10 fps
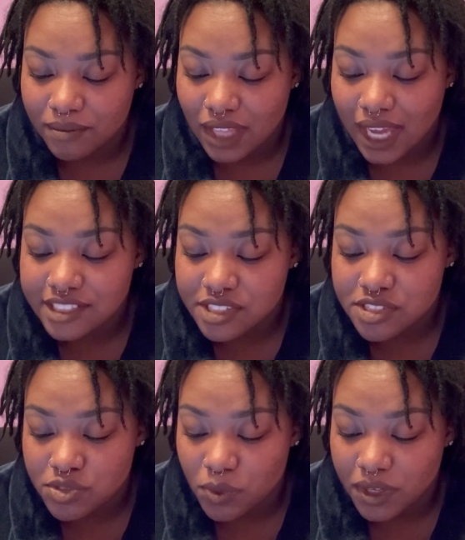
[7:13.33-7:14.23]
I just
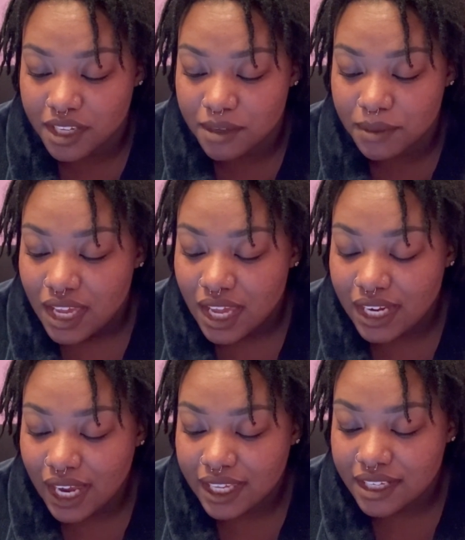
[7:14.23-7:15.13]
ignored him, and
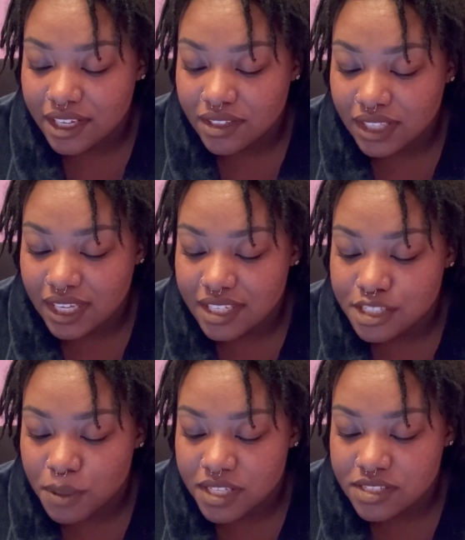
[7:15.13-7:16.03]
I can hear that he's
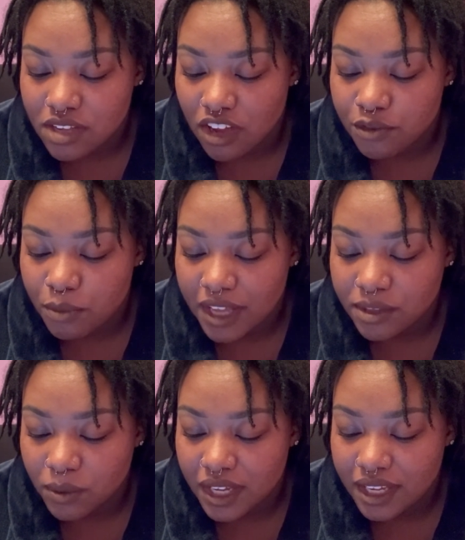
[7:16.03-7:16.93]
pissed off, by the
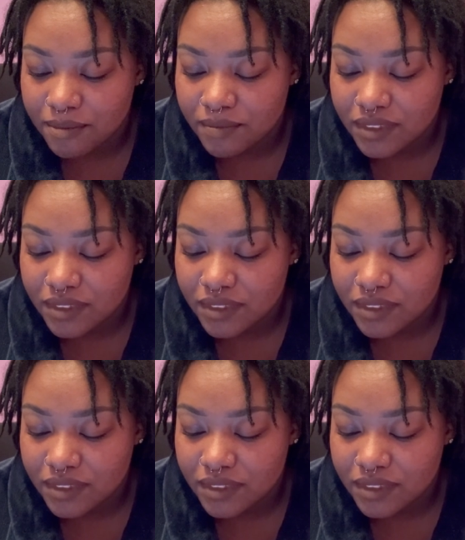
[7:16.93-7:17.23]
way.